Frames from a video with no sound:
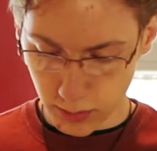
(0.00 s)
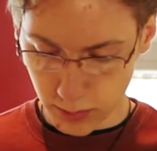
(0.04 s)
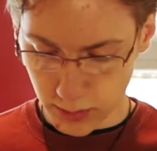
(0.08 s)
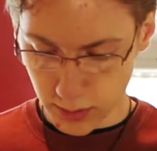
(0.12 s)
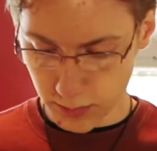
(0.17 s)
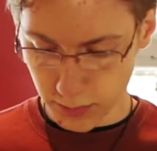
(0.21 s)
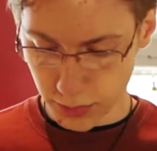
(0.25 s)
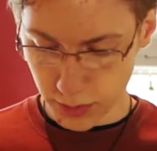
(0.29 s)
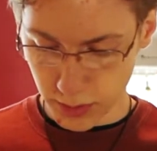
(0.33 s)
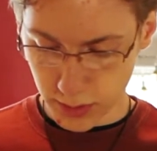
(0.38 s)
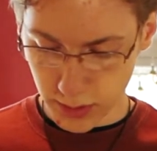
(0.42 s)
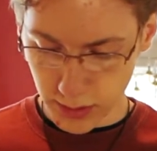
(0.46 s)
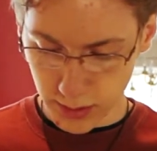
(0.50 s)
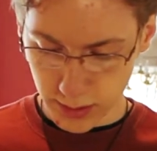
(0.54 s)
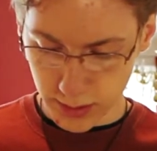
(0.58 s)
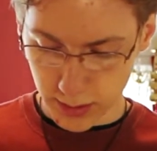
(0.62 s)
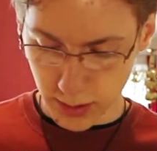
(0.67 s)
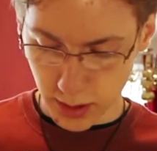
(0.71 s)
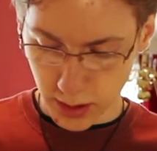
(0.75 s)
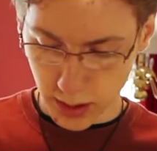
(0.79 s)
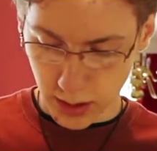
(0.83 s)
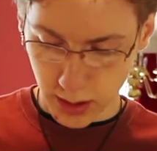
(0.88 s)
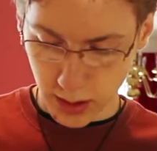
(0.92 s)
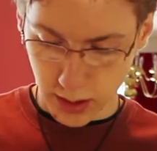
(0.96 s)
can put this
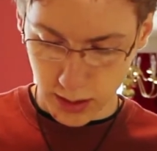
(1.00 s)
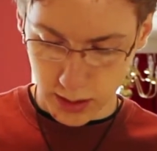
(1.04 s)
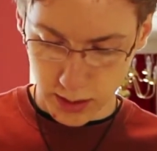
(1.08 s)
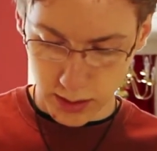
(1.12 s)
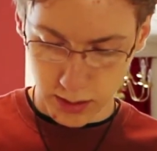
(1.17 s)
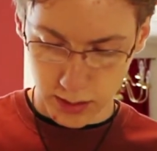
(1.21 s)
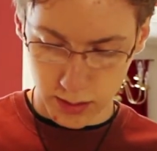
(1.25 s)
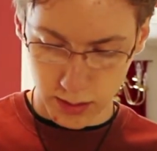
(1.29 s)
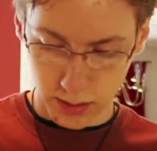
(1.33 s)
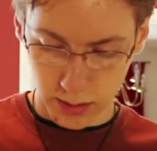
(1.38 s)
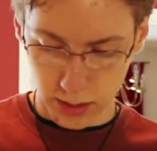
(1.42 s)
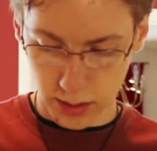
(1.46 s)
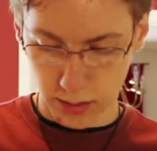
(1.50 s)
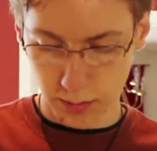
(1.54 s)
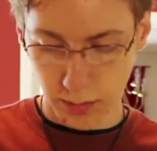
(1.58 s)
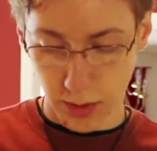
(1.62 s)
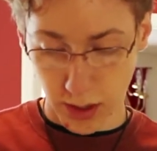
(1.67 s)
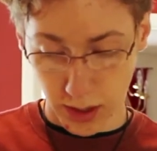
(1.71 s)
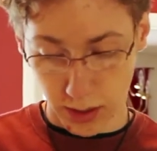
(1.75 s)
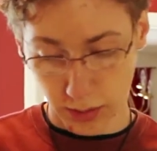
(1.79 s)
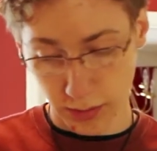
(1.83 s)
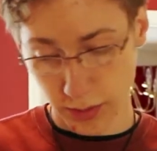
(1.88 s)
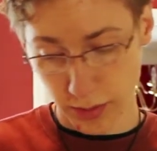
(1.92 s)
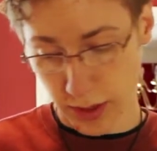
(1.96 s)
on in
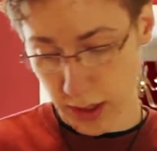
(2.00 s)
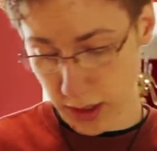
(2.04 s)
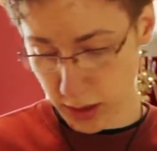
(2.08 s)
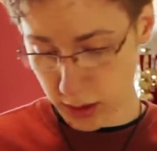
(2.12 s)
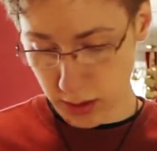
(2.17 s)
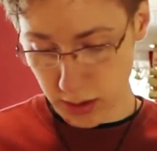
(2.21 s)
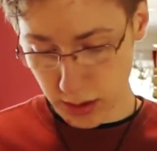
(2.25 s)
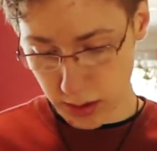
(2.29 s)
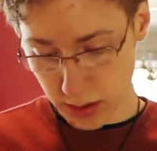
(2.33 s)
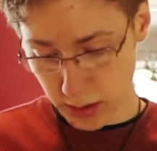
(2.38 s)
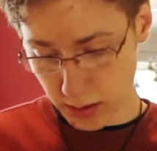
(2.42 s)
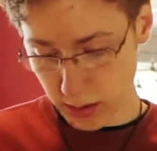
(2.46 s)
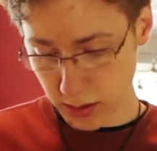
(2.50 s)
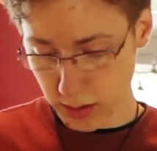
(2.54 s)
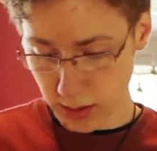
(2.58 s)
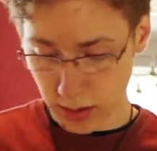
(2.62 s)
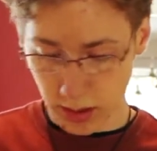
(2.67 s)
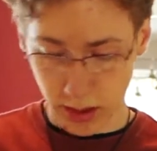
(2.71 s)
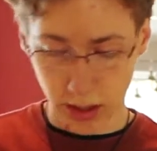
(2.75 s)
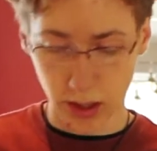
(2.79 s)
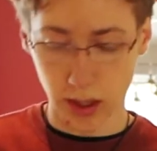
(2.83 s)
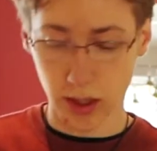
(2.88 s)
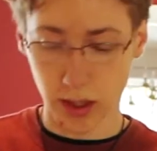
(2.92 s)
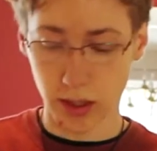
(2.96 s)
moderation,
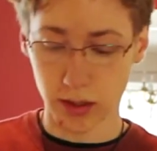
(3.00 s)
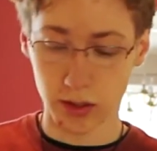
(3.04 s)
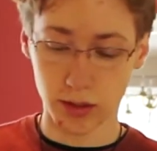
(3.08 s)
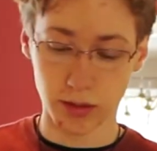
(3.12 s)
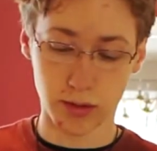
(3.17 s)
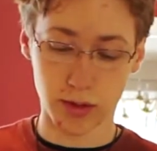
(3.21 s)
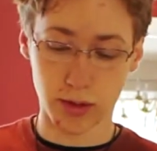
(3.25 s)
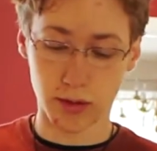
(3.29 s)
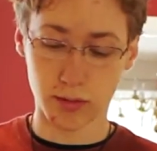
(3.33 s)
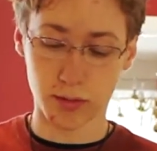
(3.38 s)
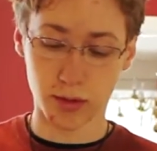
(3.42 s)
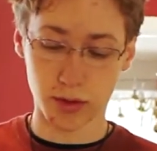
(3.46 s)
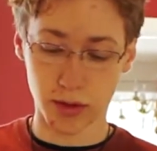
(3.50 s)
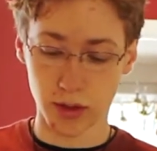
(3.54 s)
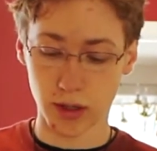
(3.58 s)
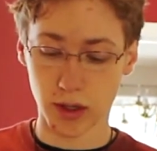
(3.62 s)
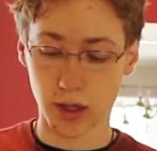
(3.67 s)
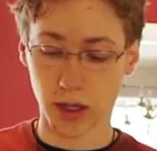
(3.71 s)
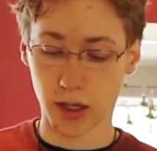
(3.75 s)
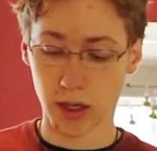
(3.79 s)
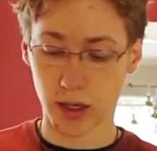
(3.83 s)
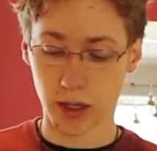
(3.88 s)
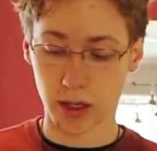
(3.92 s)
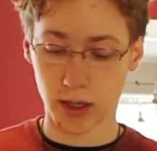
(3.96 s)
and you can put it
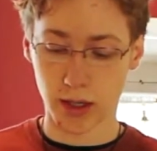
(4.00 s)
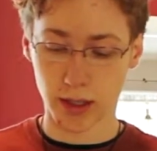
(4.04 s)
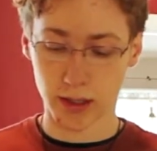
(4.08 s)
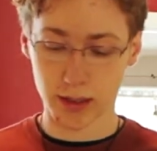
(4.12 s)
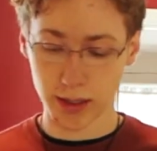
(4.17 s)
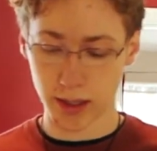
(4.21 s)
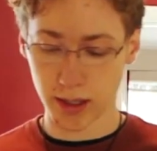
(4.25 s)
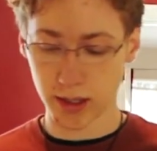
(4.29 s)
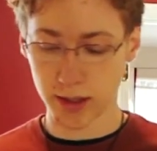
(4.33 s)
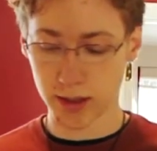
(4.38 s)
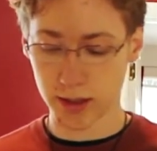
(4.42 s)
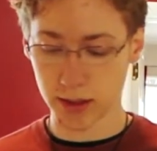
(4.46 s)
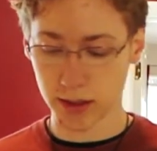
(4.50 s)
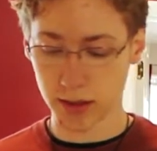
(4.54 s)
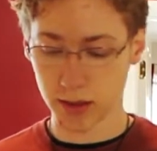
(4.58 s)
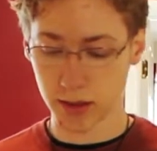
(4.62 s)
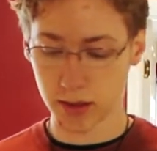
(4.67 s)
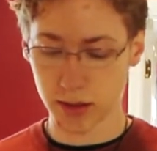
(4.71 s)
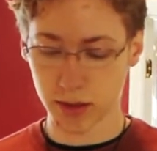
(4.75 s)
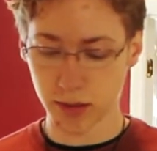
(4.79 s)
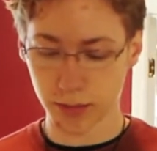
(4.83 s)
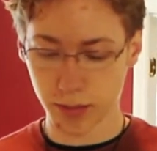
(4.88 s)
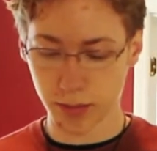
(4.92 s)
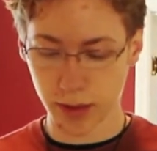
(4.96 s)
on in excess. It
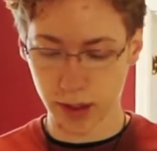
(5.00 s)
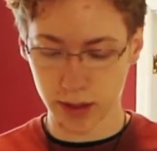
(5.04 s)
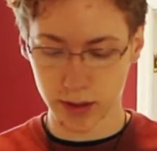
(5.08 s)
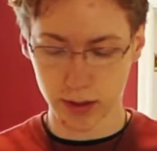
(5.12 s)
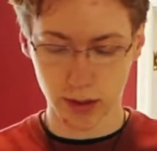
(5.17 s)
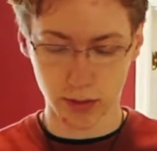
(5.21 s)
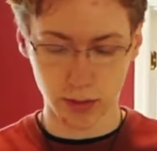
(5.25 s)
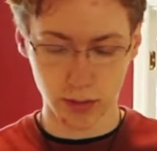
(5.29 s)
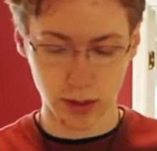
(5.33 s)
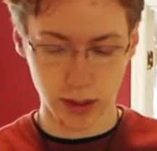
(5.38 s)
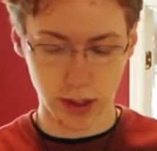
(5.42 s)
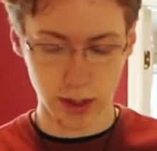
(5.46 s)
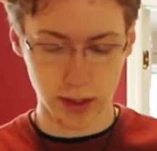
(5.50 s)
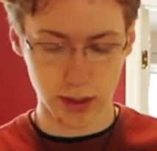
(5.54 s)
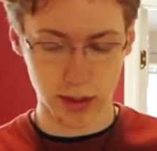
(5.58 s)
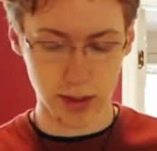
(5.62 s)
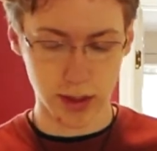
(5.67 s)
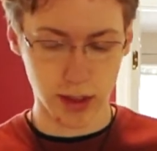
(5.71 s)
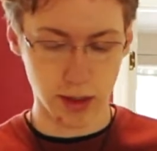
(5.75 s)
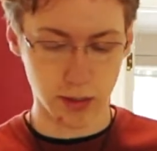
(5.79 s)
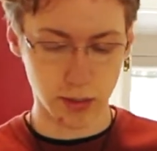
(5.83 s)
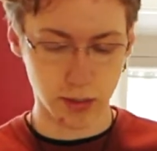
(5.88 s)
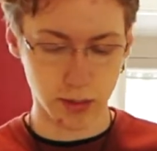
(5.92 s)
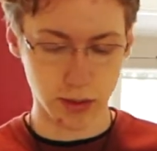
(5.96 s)
just depends on what kind of
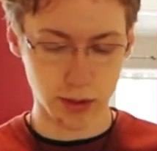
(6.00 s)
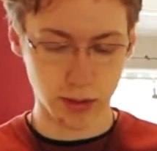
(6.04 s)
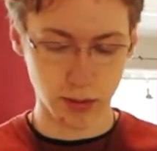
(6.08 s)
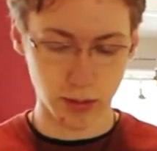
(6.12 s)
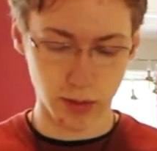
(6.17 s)
sandwich you